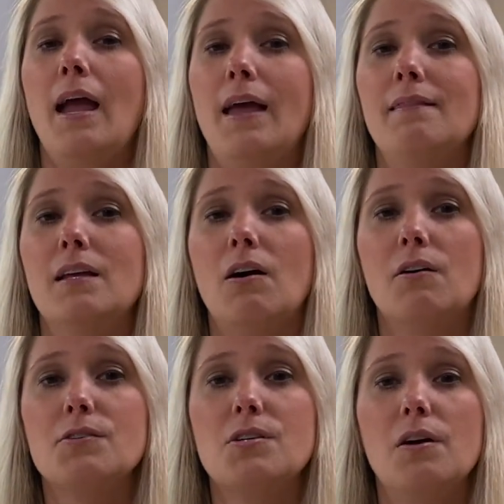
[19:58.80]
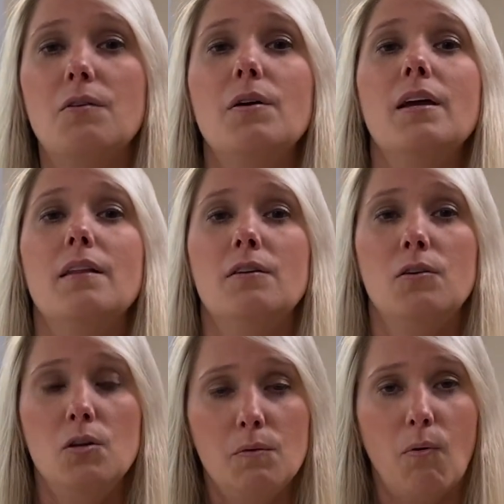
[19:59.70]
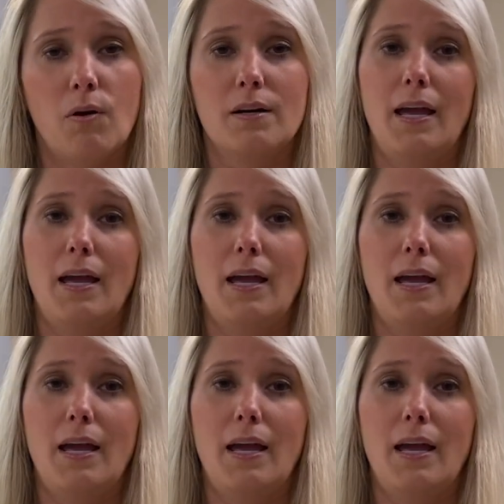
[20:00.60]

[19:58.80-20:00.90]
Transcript: and then also newborn